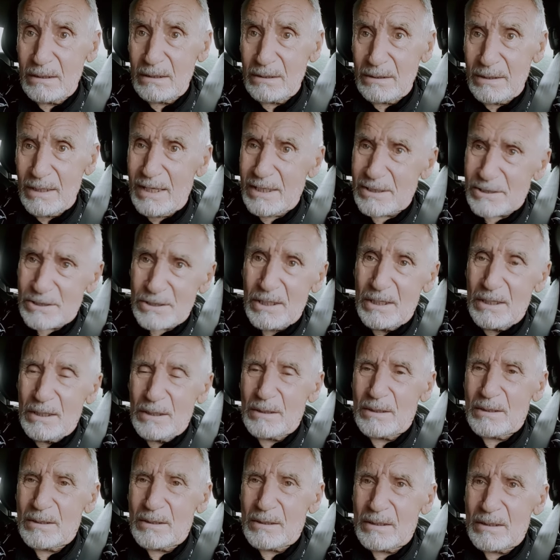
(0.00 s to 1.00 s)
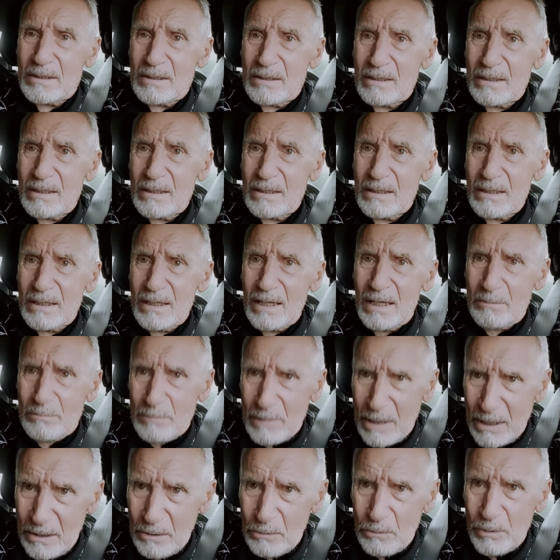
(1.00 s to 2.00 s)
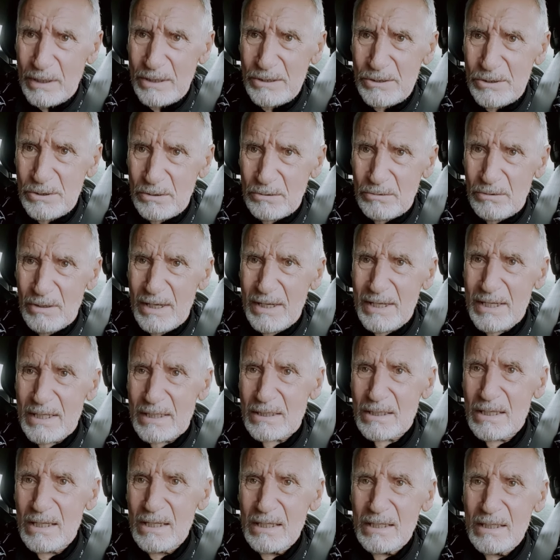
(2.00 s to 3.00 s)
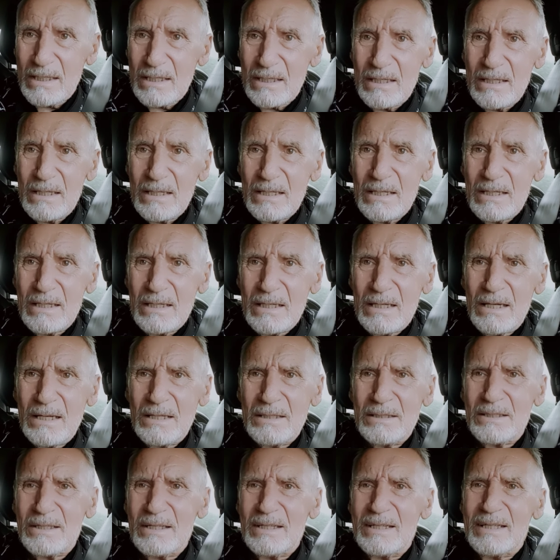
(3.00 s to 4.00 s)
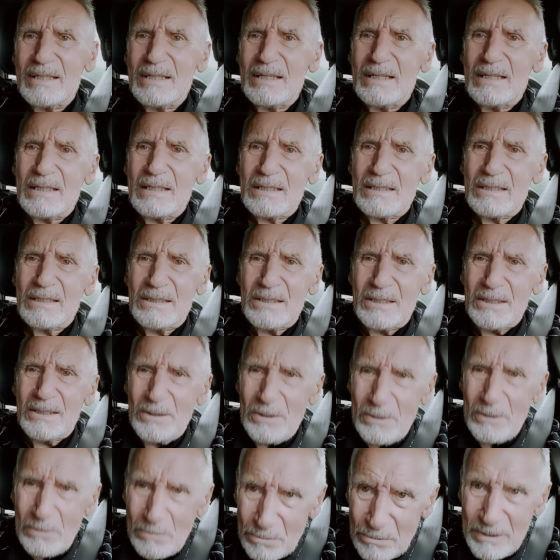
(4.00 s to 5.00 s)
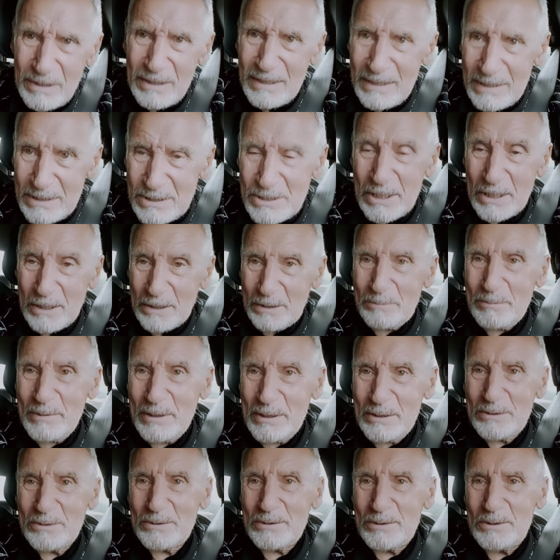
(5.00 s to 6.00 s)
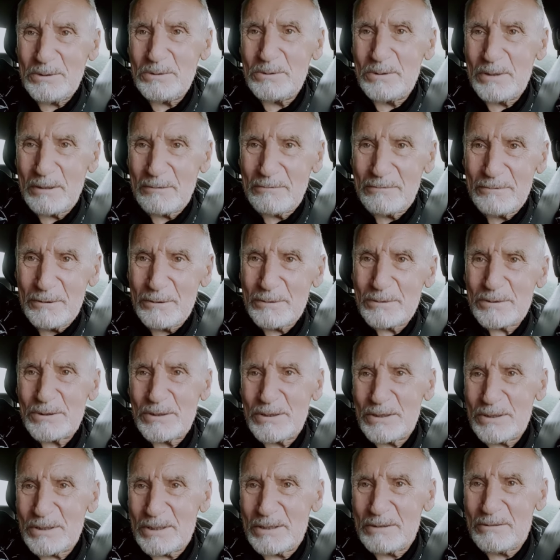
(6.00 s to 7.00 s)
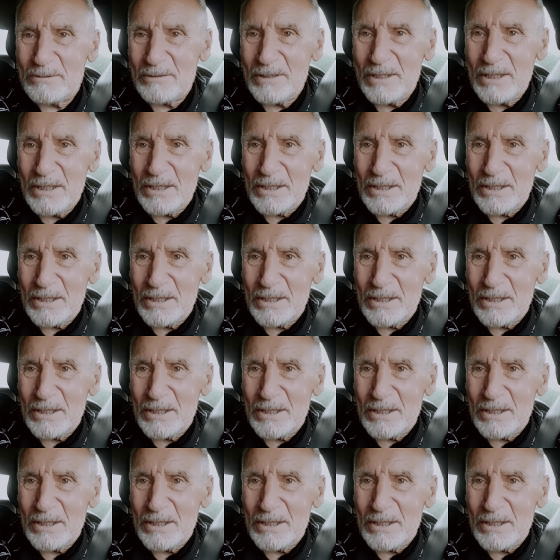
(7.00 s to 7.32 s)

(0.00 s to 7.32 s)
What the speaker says: yes, in many ways you're right. And can you really tell me that you have looked at the